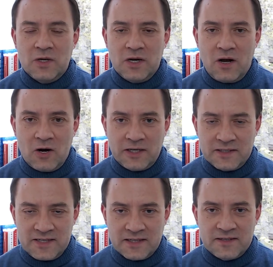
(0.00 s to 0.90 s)

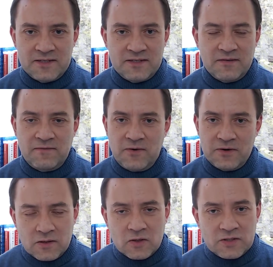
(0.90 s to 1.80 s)
architect the system
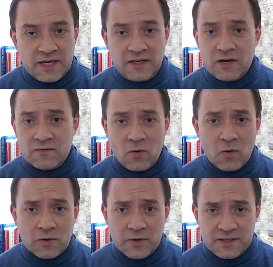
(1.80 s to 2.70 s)
first, take care of all
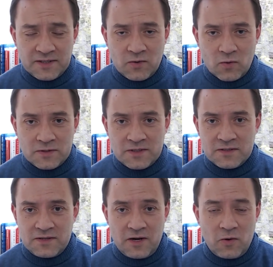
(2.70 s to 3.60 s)
the racing
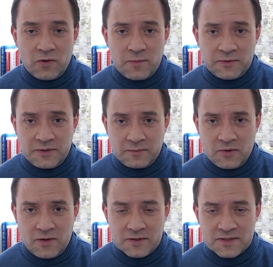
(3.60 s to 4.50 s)
horses and all the building
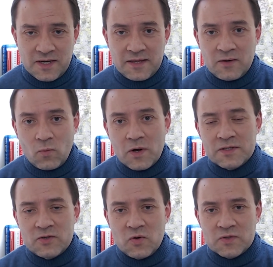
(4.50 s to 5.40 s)
blocks. And then once
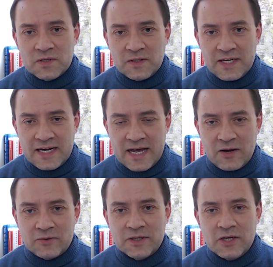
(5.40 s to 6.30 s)
those are laid
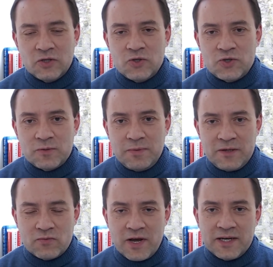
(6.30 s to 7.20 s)
out, you should be
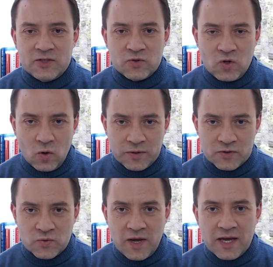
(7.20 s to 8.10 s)
ready to go
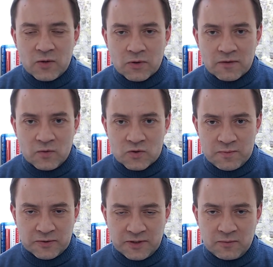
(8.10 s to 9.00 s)
into any one of those
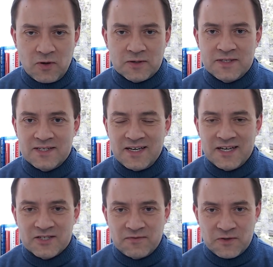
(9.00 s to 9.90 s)
building blocks in
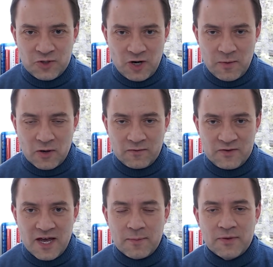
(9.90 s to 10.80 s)
sufficient amount of
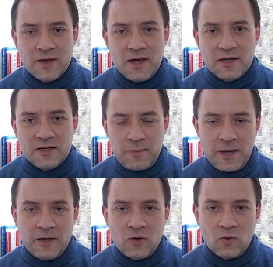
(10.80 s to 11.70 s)
depth,
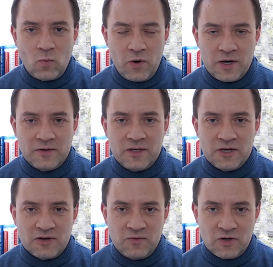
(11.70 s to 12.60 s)
depending on where the
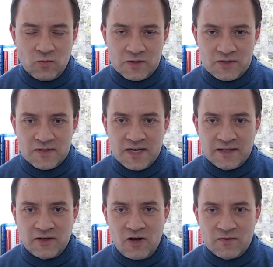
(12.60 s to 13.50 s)
interviewer wants to take
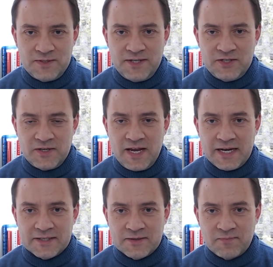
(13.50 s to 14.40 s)
the conversation
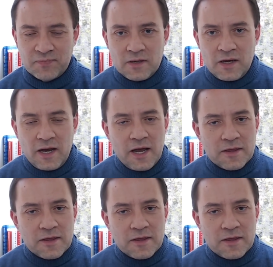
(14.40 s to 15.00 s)
next. And the